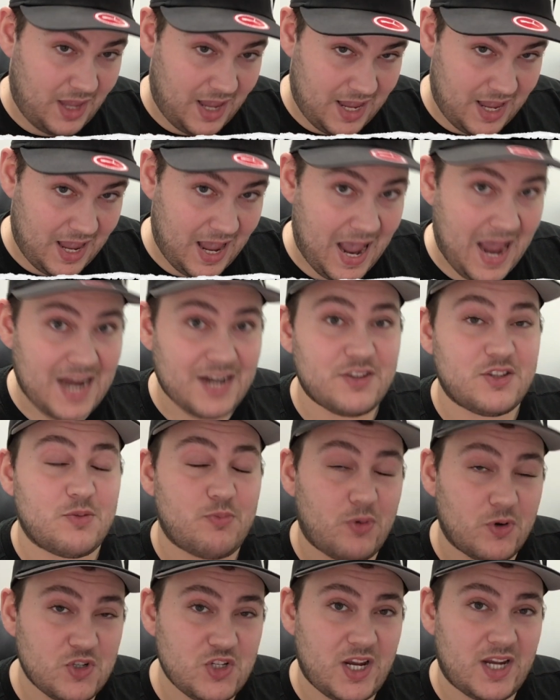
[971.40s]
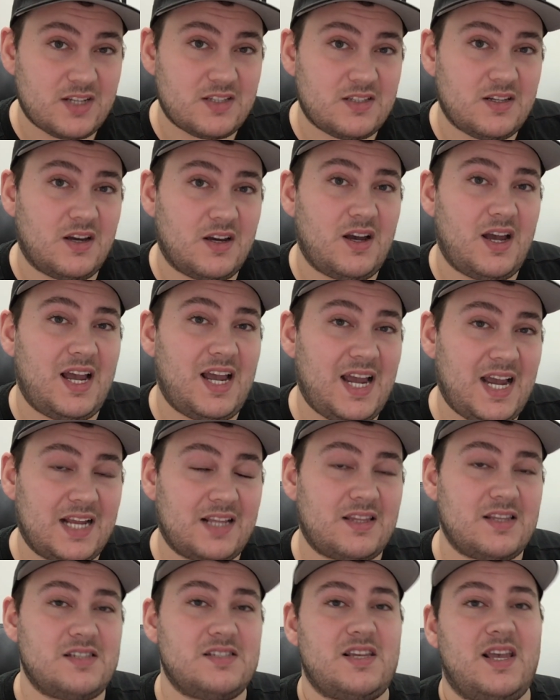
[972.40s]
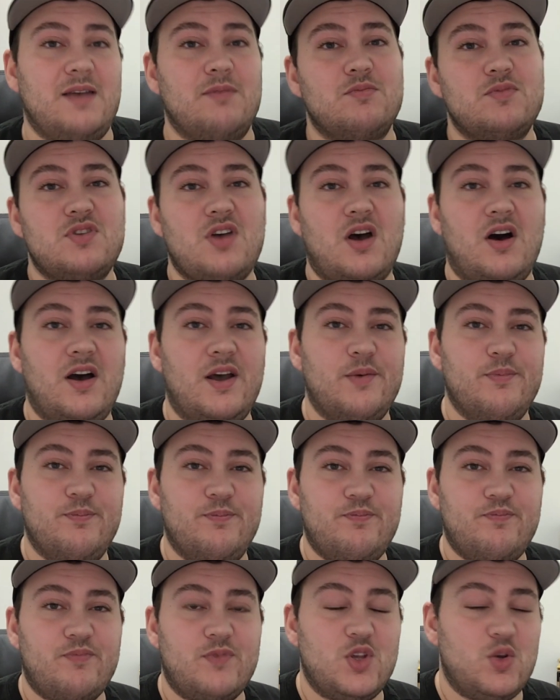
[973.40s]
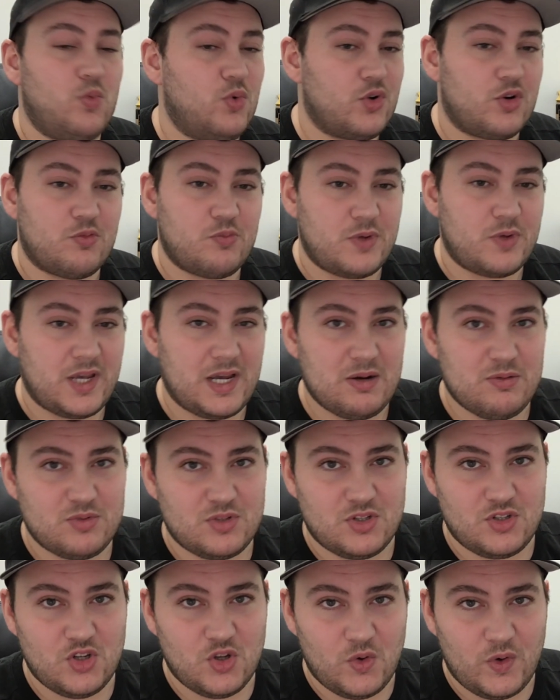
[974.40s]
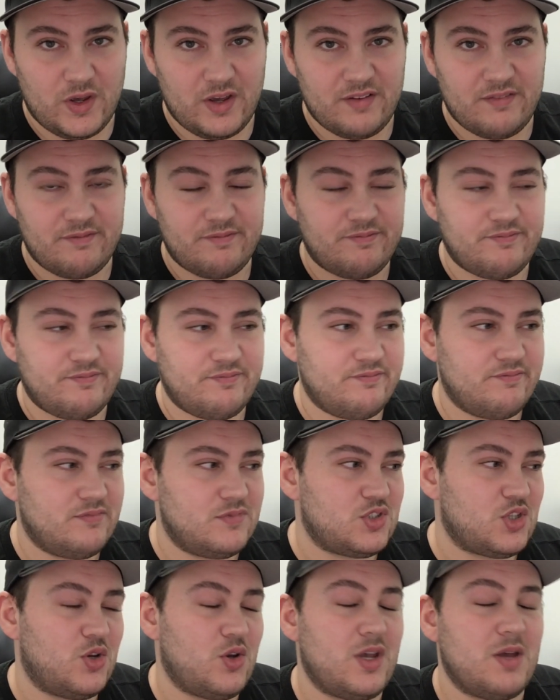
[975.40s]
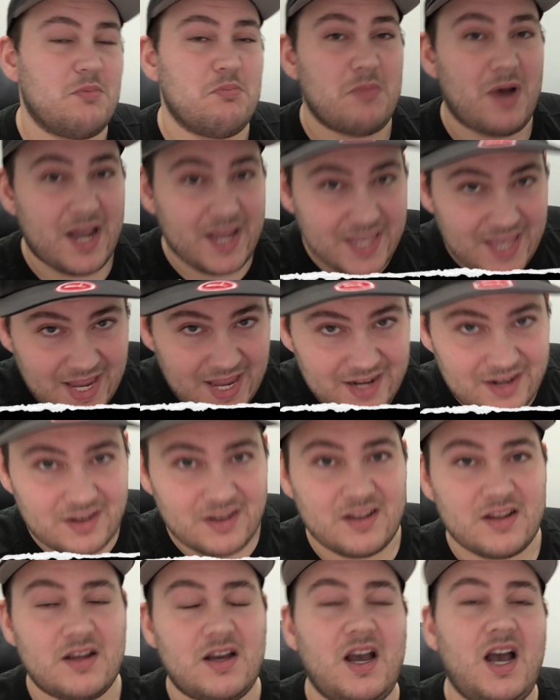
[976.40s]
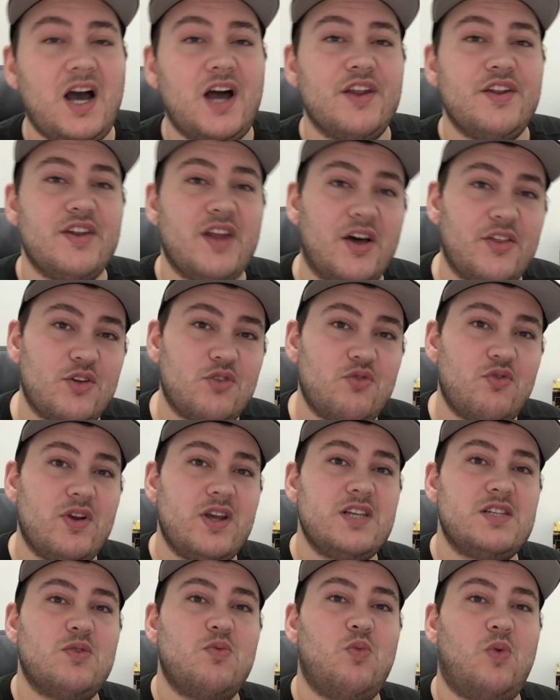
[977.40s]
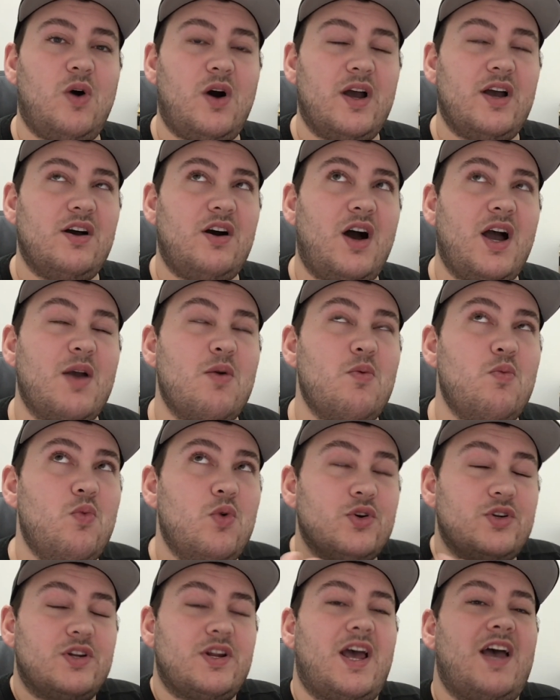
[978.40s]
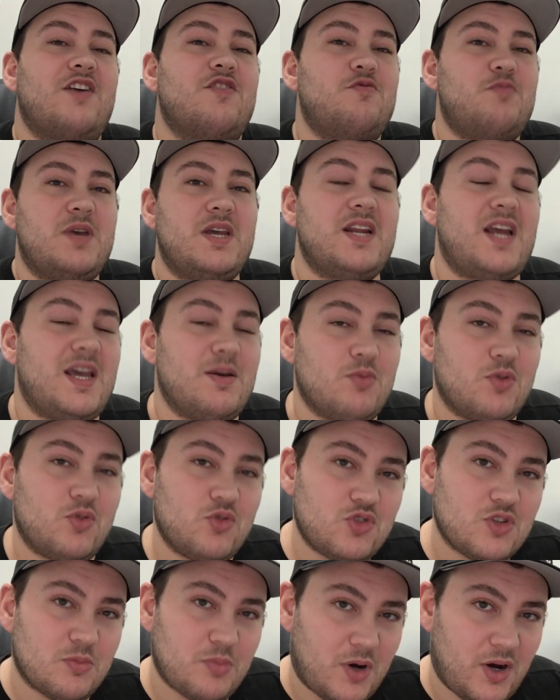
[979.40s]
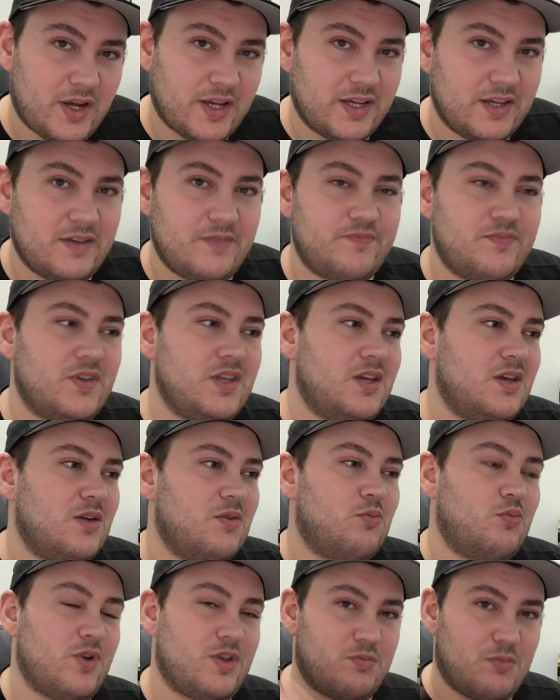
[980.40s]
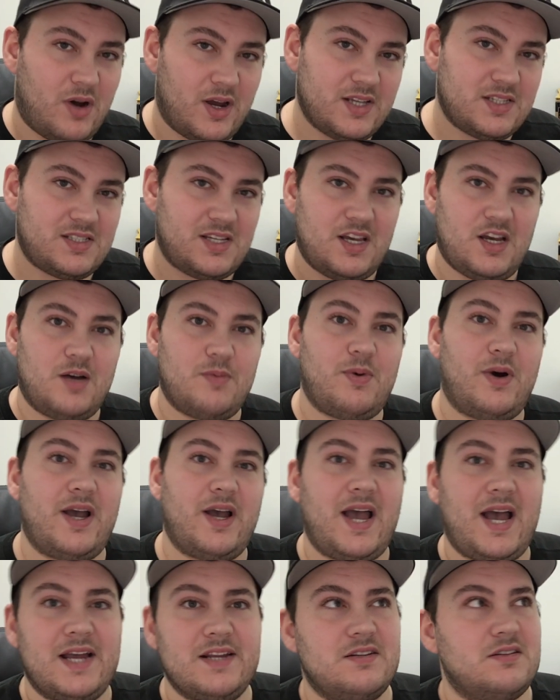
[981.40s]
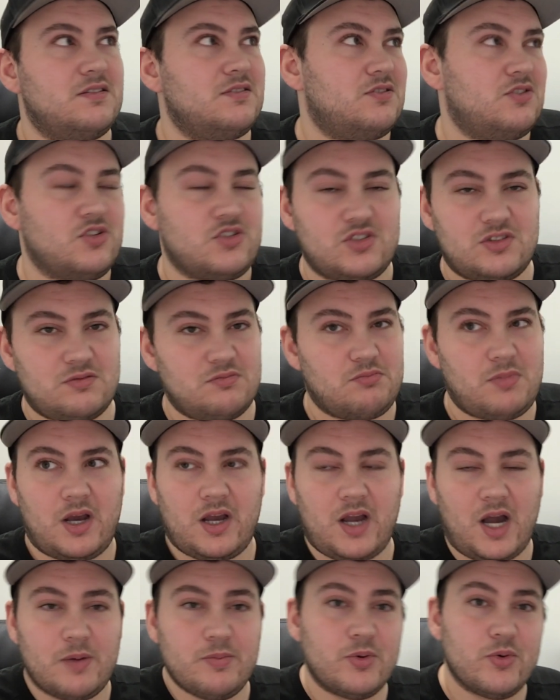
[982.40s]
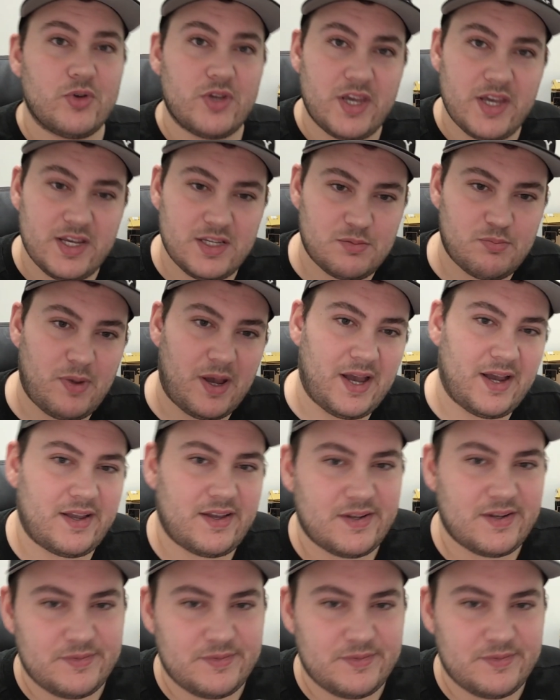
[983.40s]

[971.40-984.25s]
and the projector at the same time. You wouldn't be able to do it. So again, another reason why I wouldn't have been able to buy it with my setup I had just a couple years back.